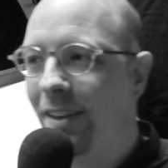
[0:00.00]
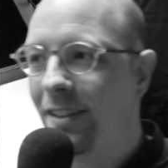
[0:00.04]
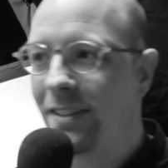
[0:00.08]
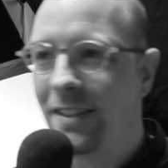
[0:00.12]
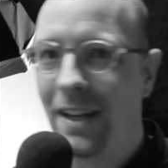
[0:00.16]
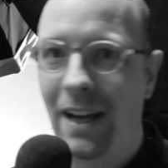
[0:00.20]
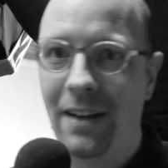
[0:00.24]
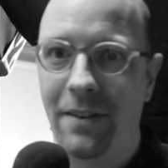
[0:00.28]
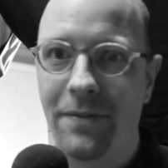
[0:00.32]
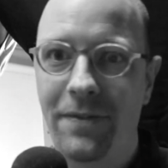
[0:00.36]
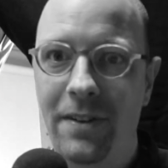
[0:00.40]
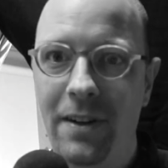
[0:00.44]
these
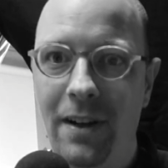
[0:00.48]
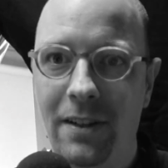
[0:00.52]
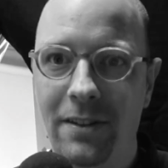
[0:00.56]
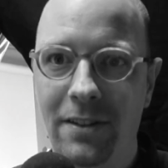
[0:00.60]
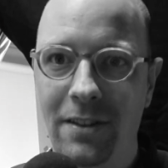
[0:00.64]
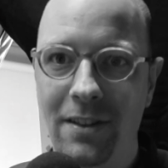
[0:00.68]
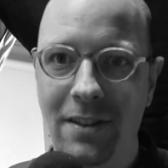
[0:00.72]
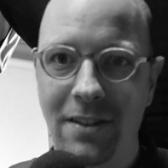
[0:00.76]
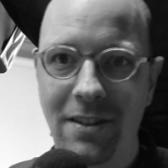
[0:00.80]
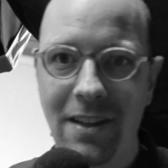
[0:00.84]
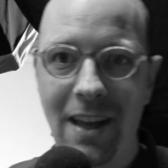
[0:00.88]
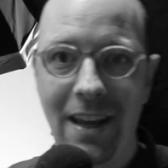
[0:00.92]
kind of
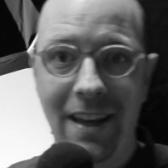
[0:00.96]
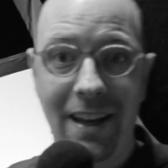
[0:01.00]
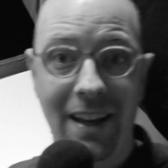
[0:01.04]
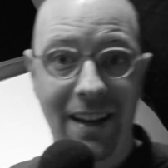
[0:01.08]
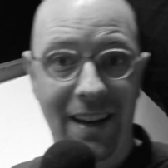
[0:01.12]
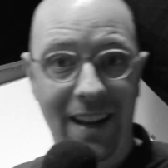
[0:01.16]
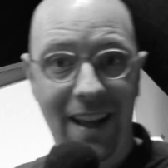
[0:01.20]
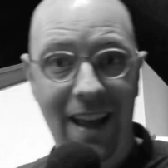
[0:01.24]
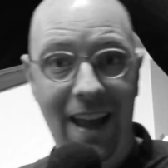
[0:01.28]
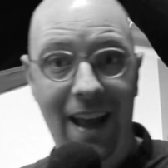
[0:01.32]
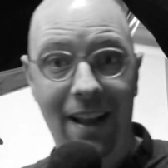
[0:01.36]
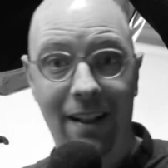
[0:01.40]
cuts since they
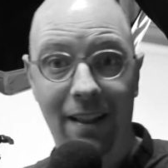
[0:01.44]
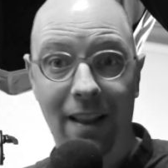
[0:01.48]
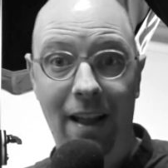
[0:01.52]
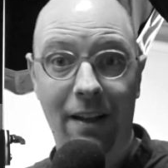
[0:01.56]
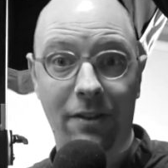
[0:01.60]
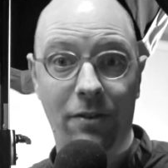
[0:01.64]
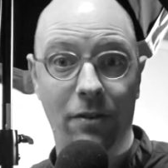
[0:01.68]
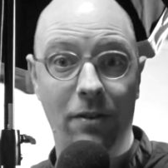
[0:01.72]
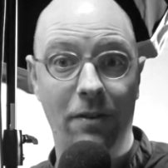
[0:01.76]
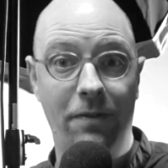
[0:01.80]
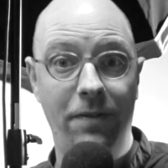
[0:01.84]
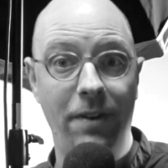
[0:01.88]
can add a
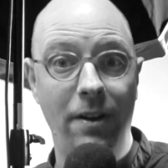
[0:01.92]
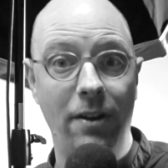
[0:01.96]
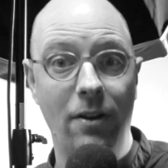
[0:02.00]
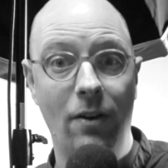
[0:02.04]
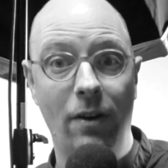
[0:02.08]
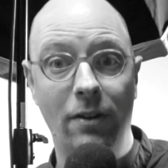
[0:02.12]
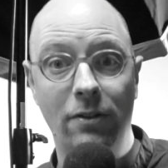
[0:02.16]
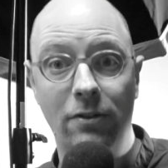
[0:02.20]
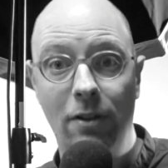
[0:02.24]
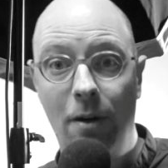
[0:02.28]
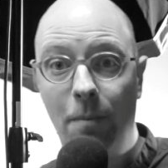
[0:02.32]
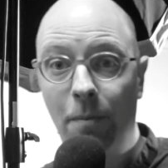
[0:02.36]
lot to your
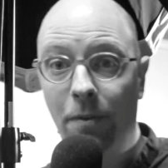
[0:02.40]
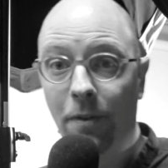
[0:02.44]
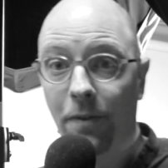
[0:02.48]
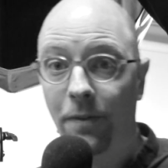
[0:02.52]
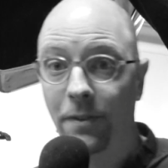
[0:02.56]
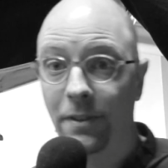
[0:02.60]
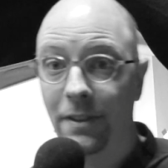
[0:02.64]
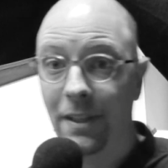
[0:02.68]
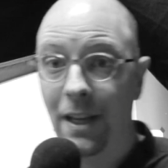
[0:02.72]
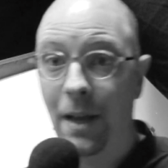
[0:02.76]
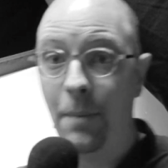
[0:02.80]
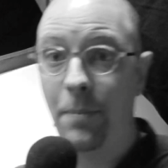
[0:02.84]
video in terms
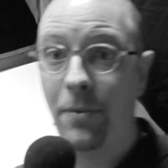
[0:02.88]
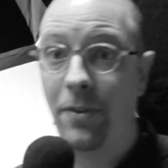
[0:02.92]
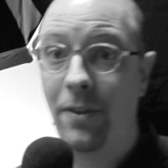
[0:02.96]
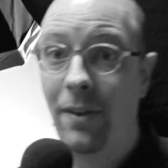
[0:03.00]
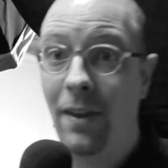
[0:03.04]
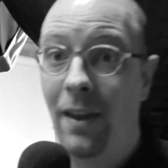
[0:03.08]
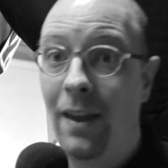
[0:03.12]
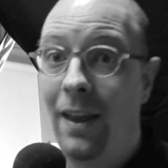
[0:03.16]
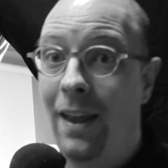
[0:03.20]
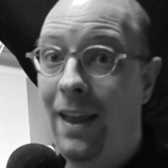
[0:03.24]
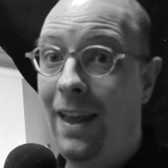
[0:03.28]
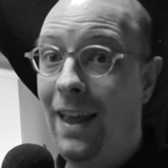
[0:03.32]
of depth
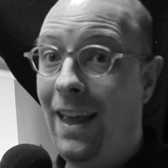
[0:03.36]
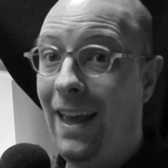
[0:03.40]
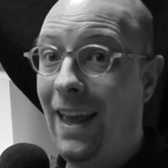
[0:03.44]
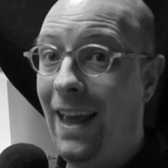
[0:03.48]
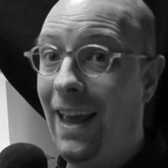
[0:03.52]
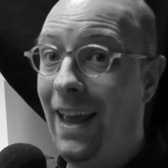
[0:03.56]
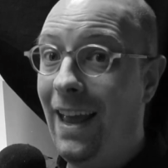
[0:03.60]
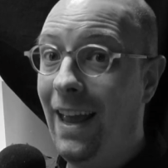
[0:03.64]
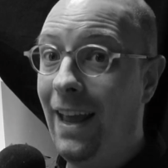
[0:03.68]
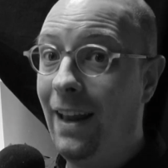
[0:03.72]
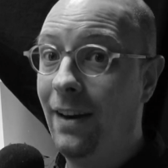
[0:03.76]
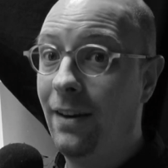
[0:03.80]

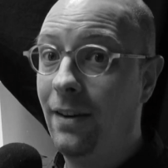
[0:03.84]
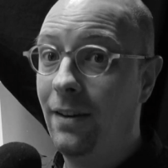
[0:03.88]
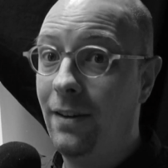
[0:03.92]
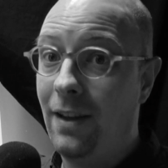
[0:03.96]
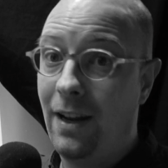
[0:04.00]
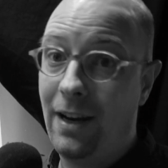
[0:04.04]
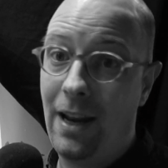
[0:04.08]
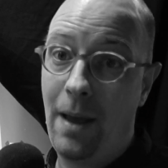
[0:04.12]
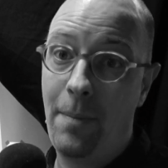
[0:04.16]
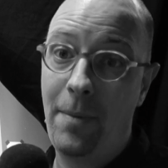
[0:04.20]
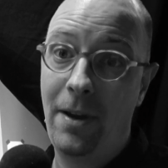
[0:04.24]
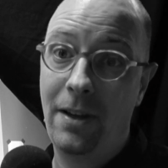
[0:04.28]
and
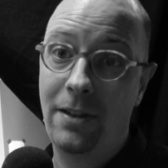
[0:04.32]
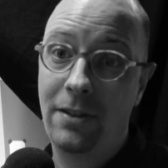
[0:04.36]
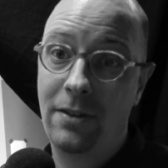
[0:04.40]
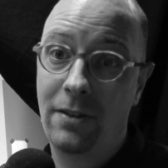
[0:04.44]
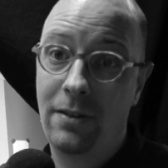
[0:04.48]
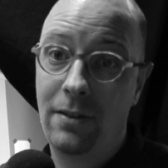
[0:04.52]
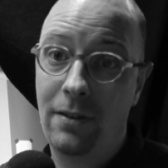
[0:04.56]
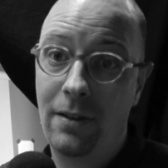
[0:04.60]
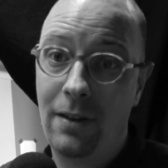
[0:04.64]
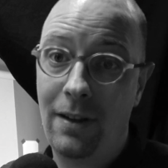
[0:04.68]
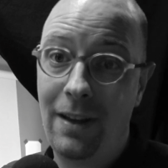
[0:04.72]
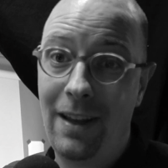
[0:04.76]

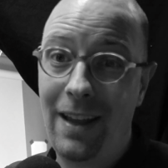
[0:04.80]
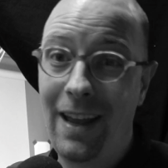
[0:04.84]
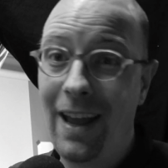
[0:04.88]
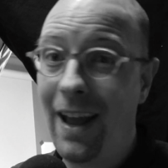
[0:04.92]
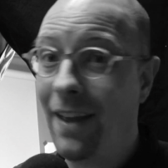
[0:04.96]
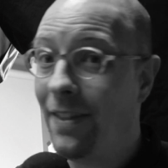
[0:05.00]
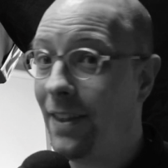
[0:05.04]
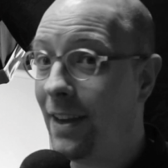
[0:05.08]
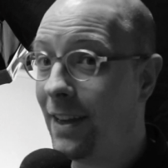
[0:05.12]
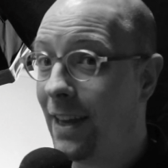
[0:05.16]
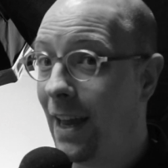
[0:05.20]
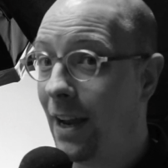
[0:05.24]
dynamics,
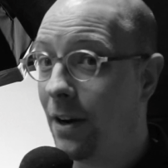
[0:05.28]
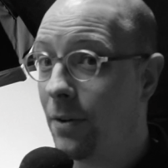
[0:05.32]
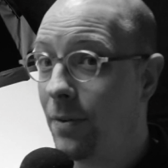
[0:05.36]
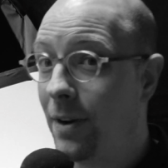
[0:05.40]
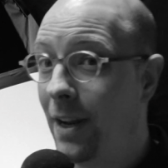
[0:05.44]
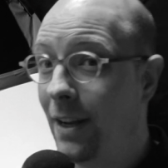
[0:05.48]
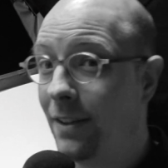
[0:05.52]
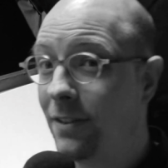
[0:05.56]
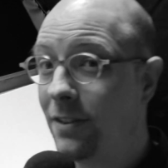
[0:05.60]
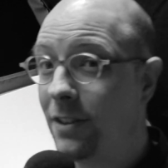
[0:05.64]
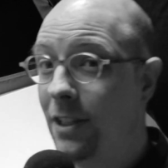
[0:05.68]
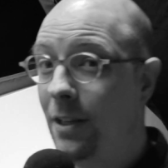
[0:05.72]
and they can
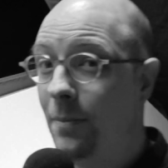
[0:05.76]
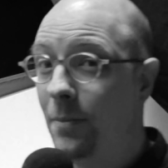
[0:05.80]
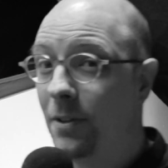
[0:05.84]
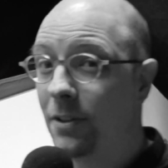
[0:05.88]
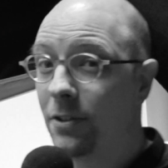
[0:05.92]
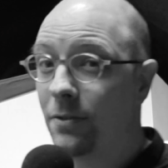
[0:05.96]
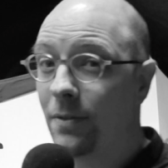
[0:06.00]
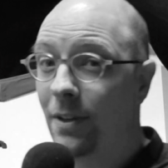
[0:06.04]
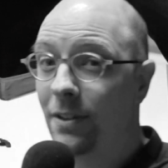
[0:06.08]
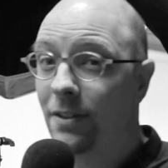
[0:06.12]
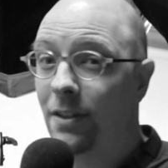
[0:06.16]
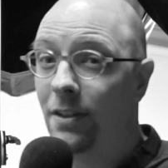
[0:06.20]
create
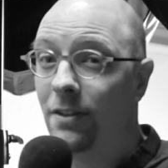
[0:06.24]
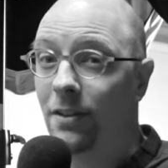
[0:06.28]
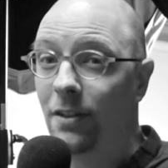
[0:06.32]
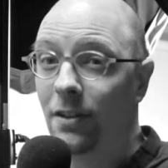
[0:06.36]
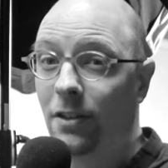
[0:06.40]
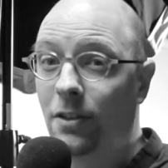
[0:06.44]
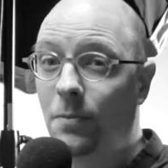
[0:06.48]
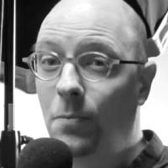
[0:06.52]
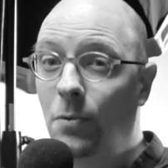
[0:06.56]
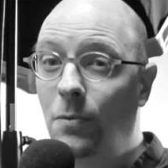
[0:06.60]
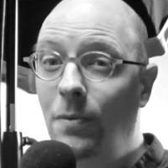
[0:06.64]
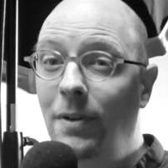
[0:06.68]
seamless
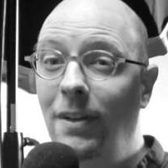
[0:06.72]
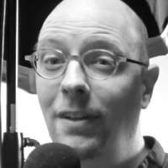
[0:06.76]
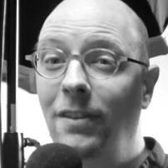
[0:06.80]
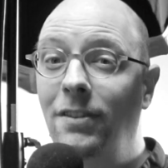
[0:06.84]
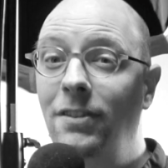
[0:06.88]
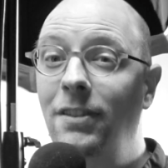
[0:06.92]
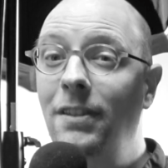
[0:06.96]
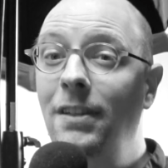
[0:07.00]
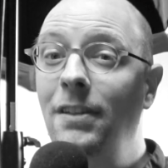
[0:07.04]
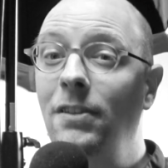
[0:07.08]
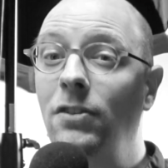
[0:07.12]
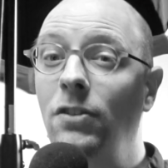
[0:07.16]
transitions between
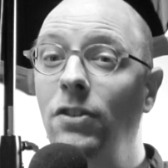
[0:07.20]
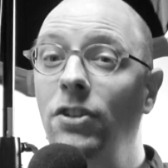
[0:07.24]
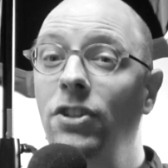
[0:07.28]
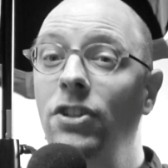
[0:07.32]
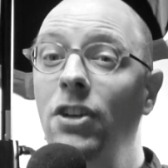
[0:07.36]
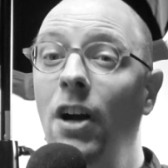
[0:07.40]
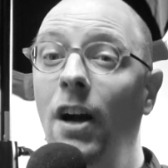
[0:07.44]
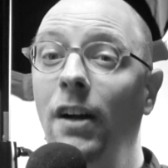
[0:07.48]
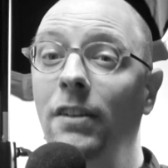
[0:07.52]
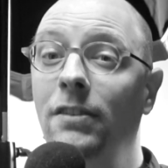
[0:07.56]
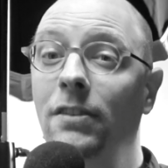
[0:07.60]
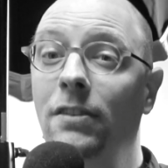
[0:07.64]
scenes or
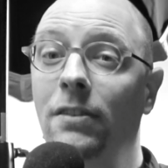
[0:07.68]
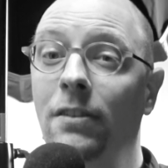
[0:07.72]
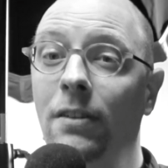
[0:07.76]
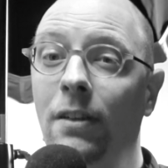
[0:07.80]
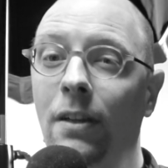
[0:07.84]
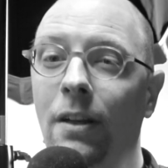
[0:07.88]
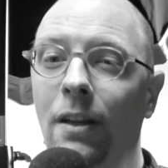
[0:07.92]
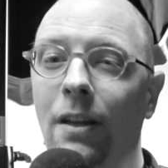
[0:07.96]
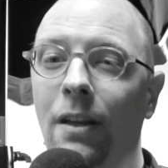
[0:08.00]
shots.